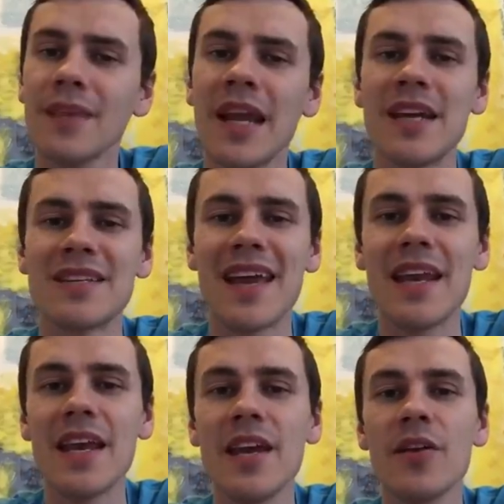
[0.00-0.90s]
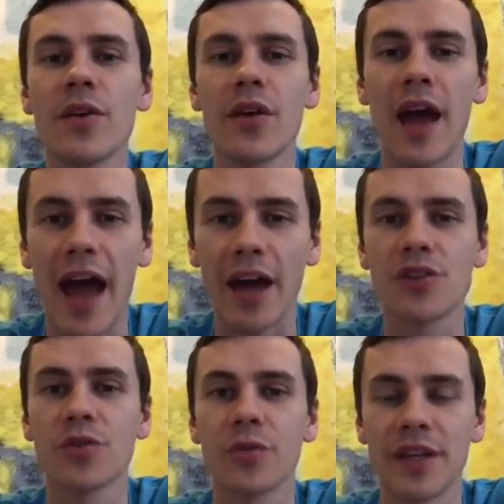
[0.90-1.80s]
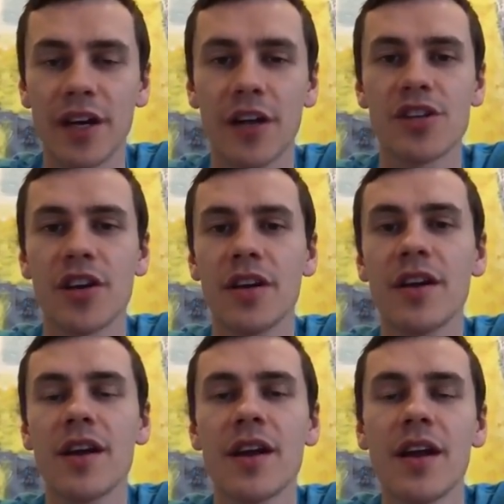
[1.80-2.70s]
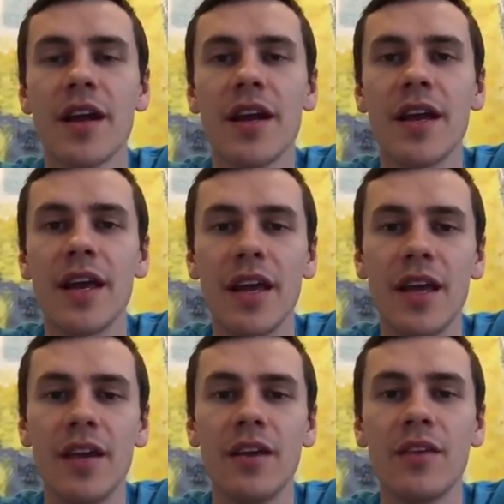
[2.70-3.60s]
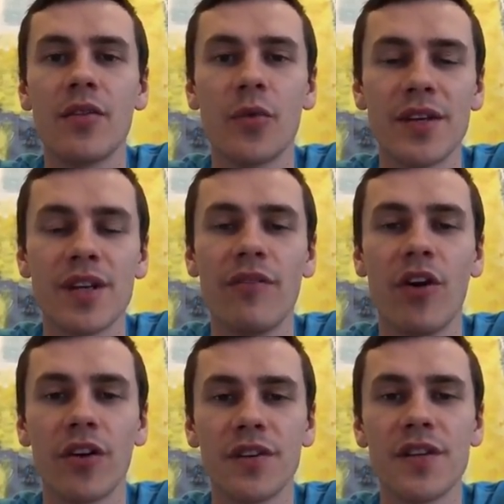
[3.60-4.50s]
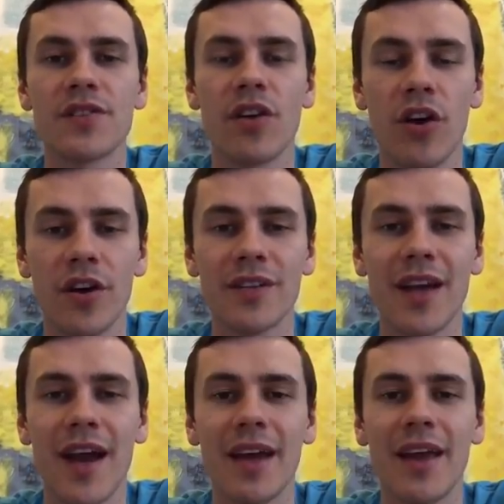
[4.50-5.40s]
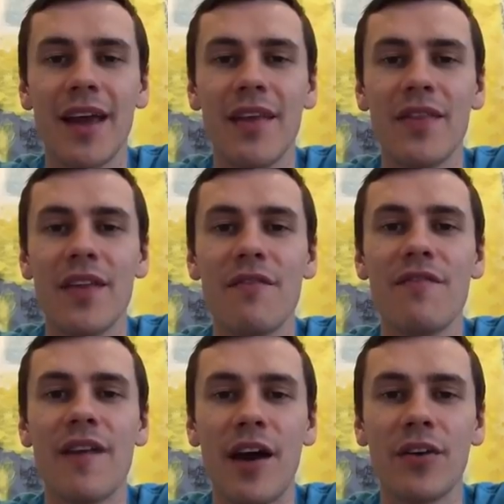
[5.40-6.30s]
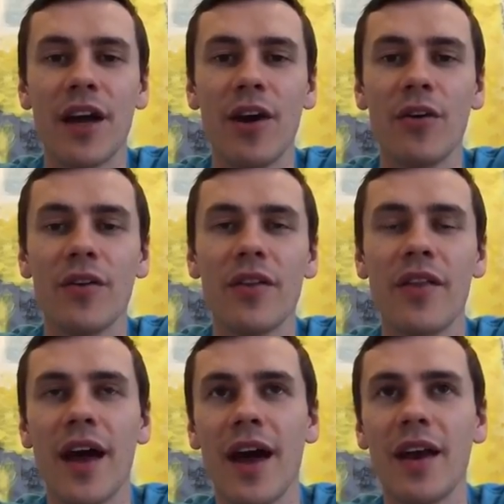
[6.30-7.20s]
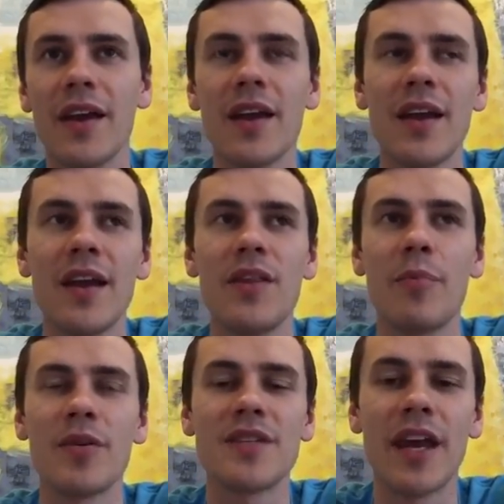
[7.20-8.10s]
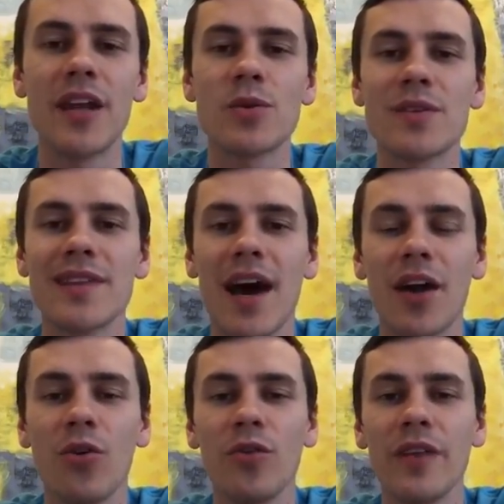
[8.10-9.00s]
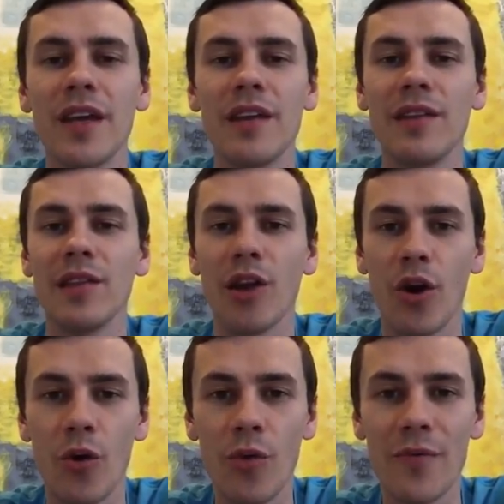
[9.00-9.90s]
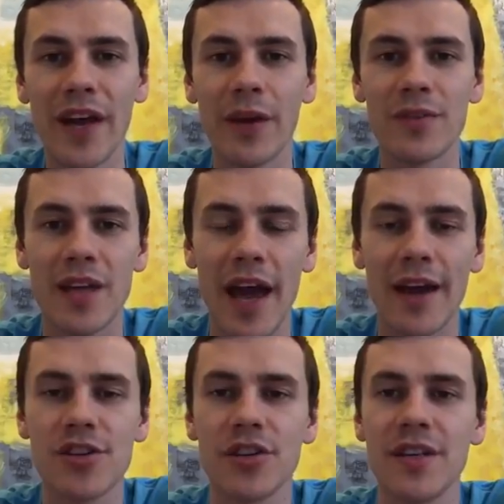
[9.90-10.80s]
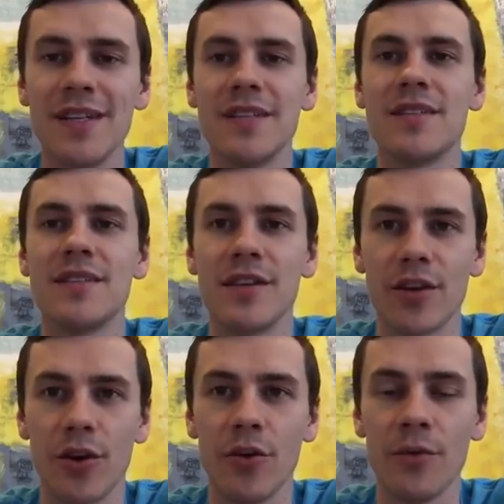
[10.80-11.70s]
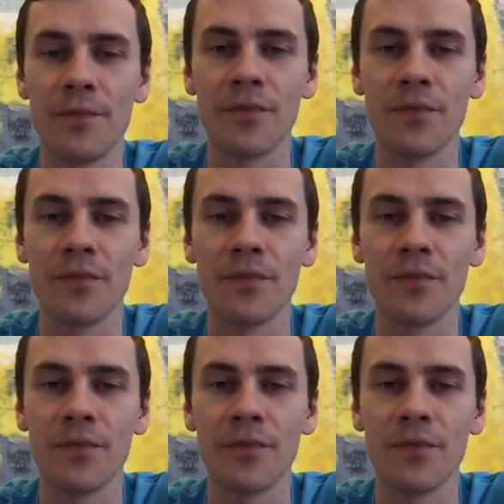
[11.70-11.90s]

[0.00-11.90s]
has any actual reduction in the risk of heart disease or heart attack. And they found out that the percentage was not only low, that it was actually 0.